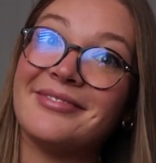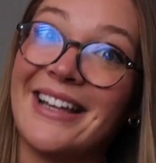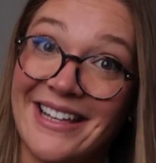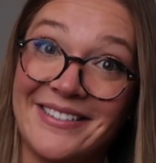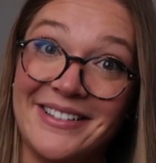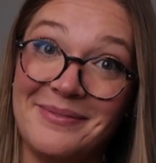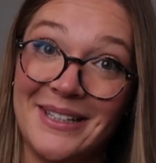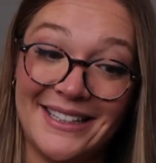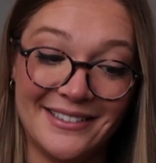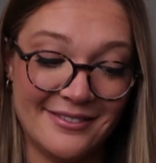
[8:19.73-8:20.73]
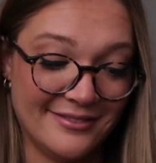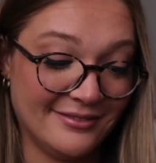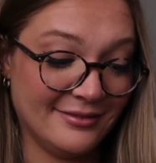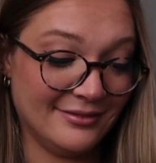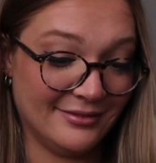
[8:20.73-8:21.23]
I don't know, man.
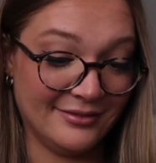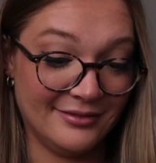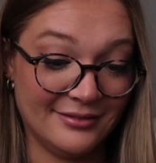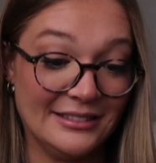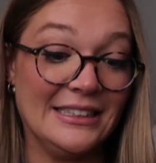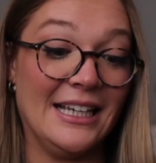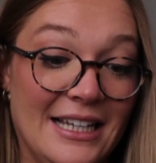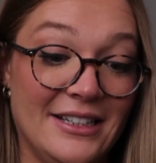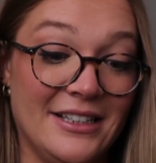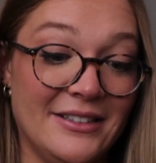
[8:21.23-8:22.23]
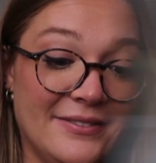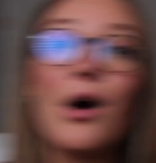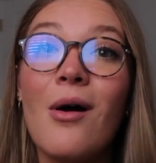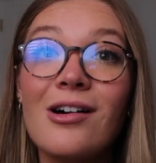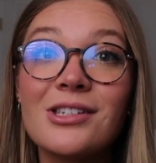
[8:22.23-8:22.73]
I don't know.
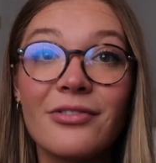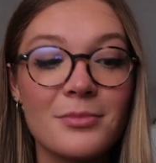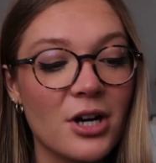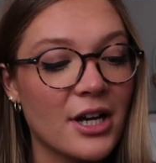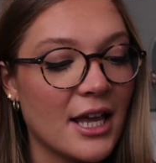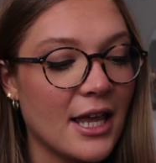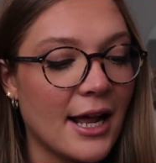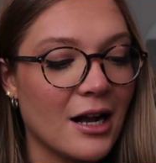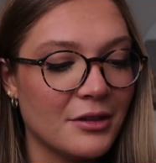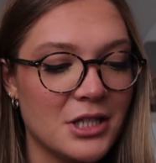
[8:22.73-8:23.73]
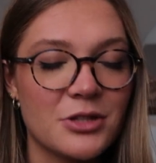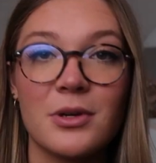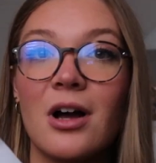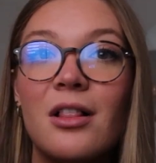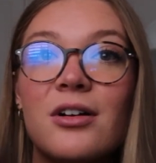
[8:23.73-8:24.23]
Oh, also from Target, I got these
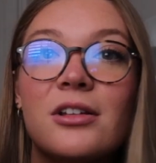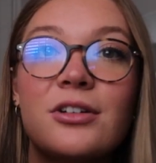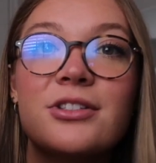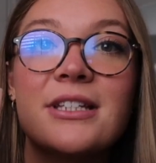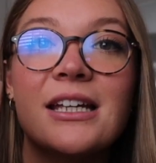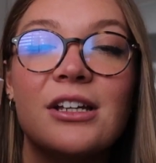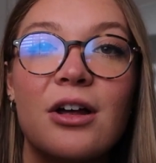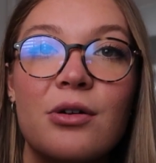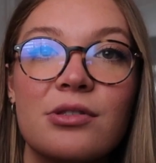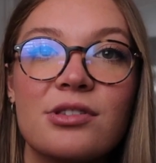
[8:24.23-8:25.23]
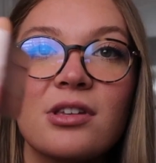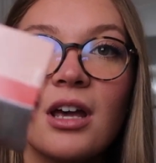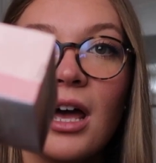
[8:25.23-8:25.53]
$3 little sticky notes.